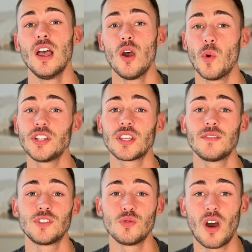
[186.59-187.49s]
which
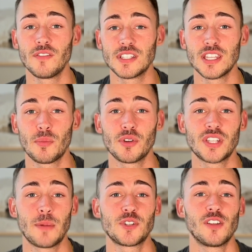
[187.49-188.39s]
gives you obviously the
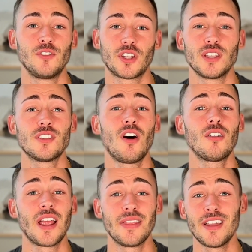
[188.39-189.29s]
perception of looking taller
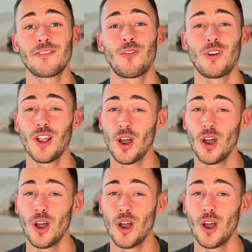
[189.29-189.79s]
and therefore